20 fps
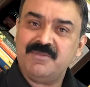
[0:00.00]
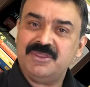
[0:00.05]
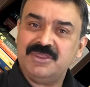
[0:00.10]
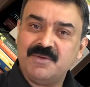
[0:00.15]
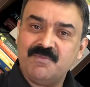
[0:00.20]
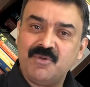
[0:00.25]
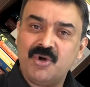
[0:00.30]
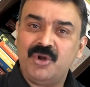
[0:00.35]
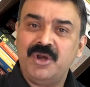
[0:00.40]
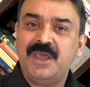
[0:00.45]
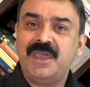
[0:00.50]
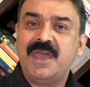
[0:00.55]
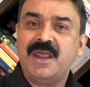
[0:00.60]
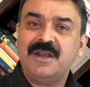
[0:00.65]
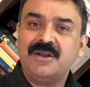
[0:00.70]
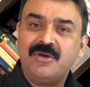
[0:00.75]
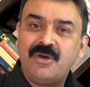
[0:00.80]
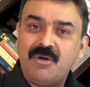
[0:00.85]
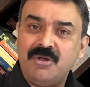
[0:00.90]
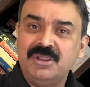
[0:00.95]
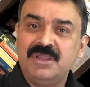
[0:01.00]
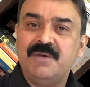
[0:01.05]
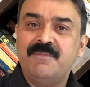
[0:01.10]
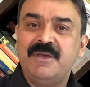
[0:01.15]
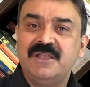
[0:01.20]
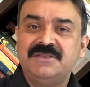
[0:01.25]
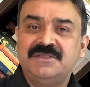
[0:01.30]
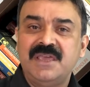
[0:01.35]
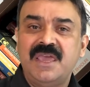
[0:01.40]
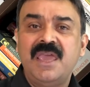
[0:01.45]
in the morning and call
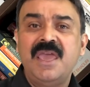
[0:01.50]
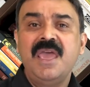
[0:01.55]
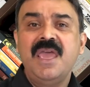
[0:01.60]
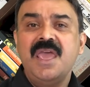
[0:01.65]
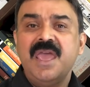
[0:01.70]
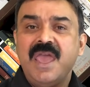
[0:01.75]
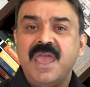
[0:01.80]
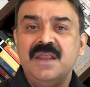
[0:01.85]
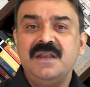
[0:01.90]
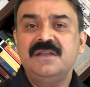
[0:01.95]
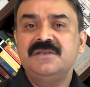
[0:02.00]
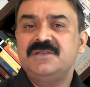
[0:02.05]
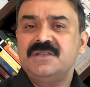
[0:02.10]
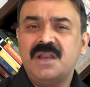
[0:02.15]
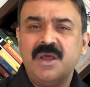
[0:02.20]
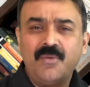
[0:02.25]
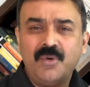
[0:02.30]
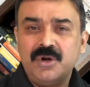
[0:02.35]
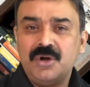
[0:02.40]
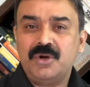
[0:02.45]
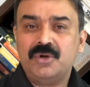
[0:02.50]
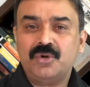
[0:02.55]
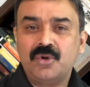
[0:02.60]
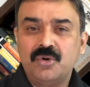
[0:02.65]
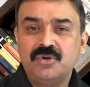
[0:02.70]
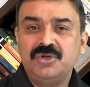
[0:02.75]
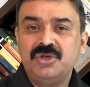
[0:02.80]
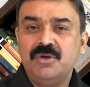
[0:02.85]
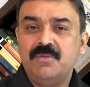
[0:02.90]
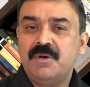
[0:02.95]
them and say, hey, listen, I want to
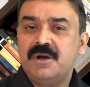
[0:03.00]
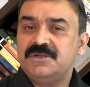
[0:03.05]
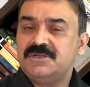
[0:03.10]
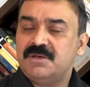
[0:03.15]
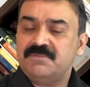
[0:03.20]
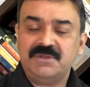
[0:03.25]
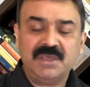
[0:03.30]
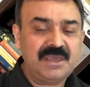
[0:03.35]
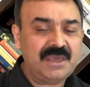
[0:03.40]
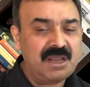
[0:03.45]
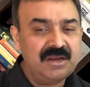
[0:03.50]
talk to you about something.